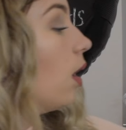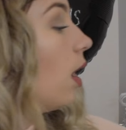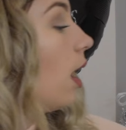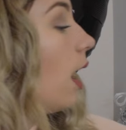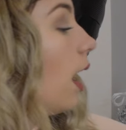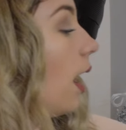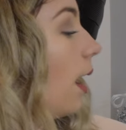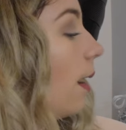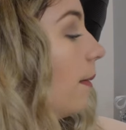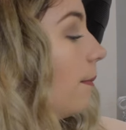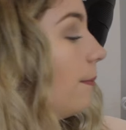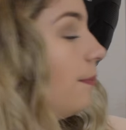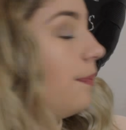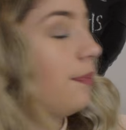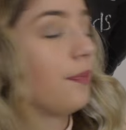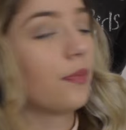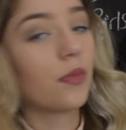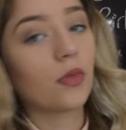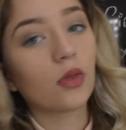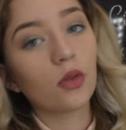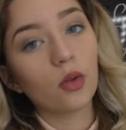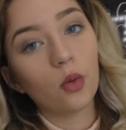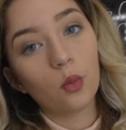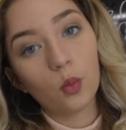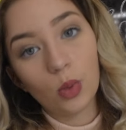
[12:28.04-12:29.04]

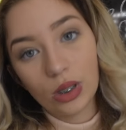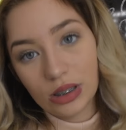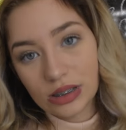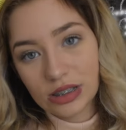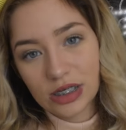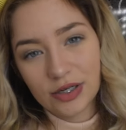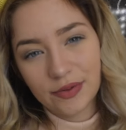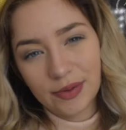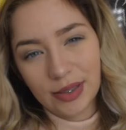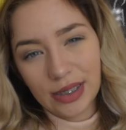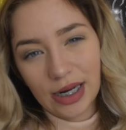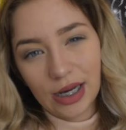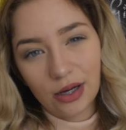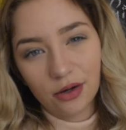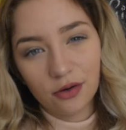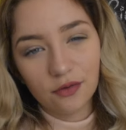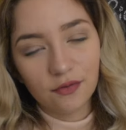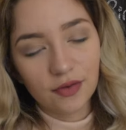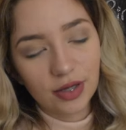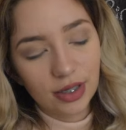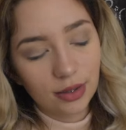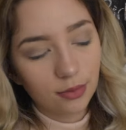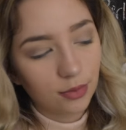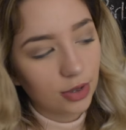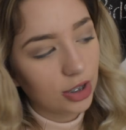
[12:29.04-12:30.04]
once I run out of
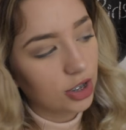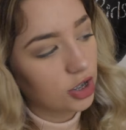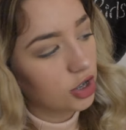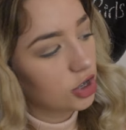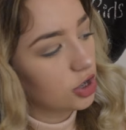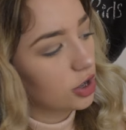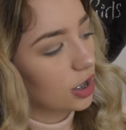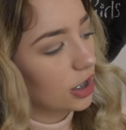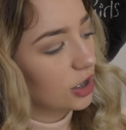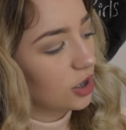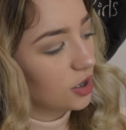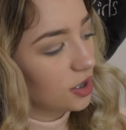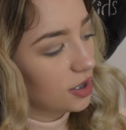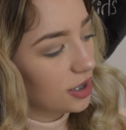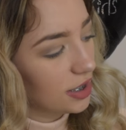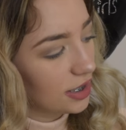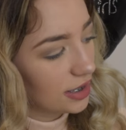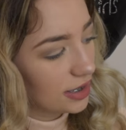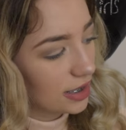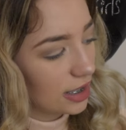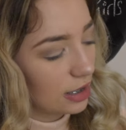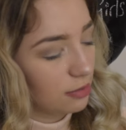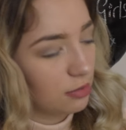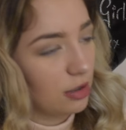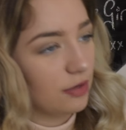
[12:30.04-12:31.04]
it, which I don't think is
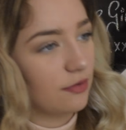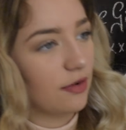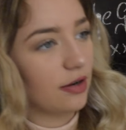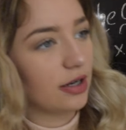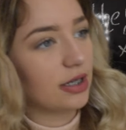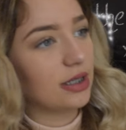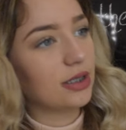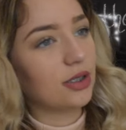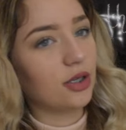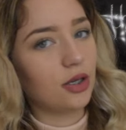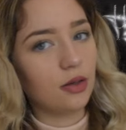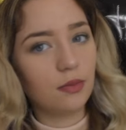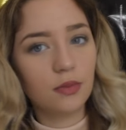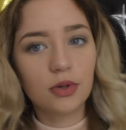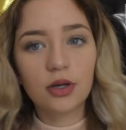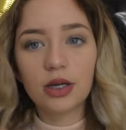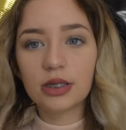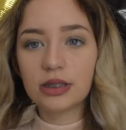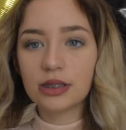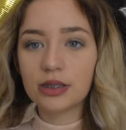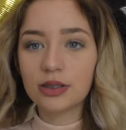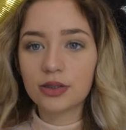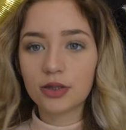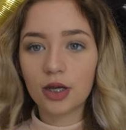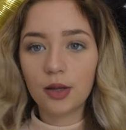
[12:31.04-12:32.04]
gonna be very soon
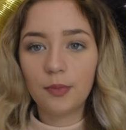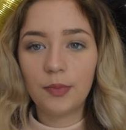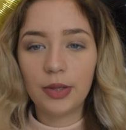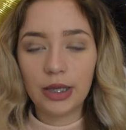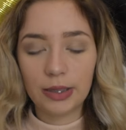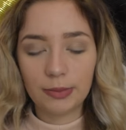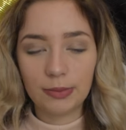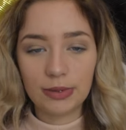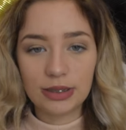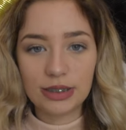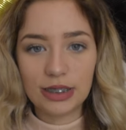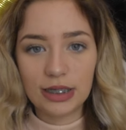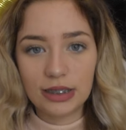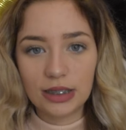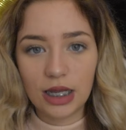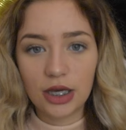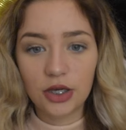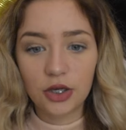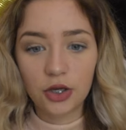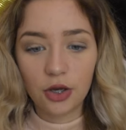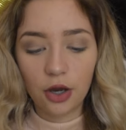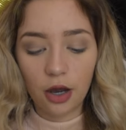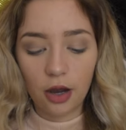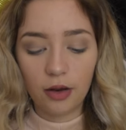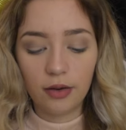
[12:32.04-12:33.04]
because it's so pigmented
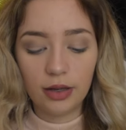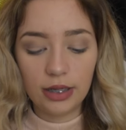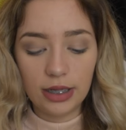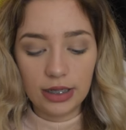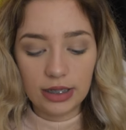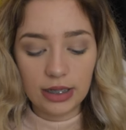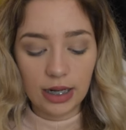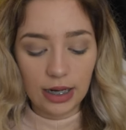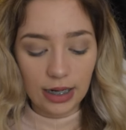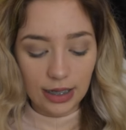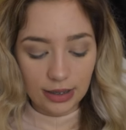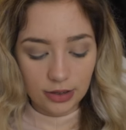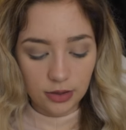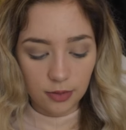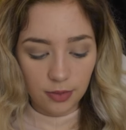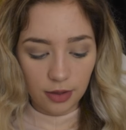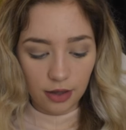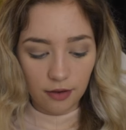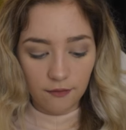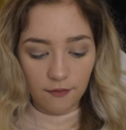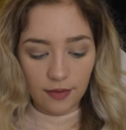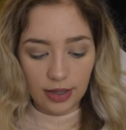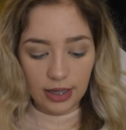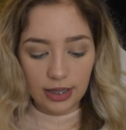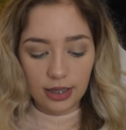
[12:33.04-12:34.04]
that you only need a little bit
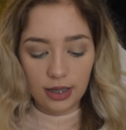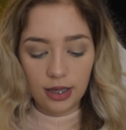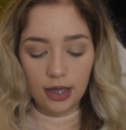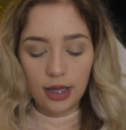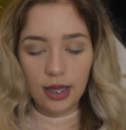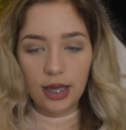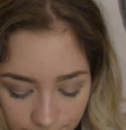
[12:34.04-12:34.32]
of it.